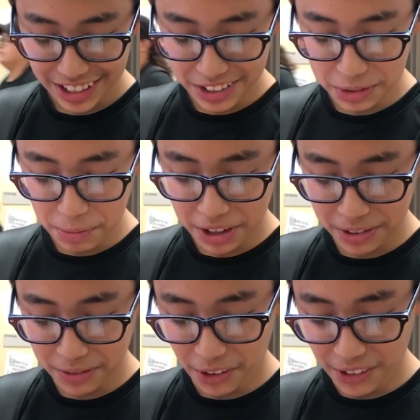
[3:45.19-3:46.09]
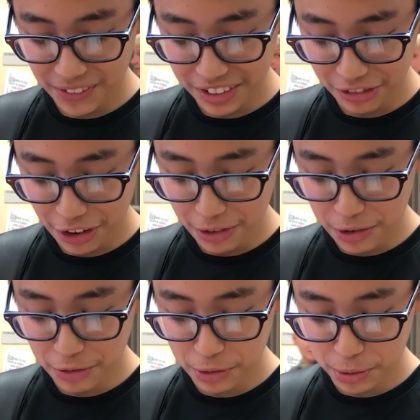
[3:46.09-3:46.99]
It's made of all my favorite
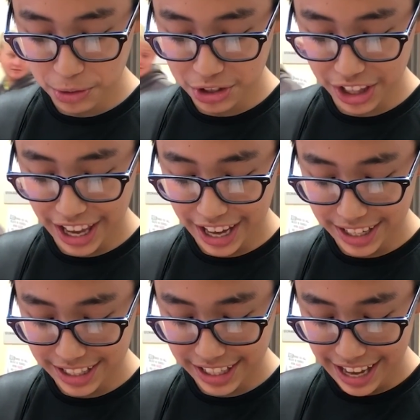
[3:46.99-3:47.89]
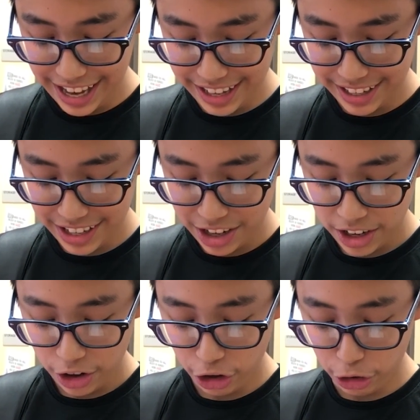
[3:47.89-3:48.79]
foods, candy, and
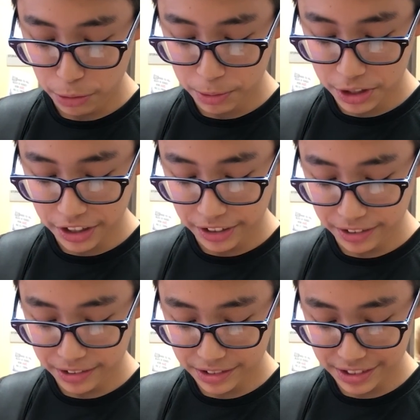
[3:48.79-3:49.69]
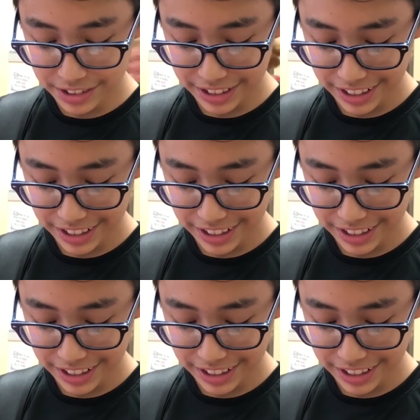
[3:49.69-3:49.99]
earth materials.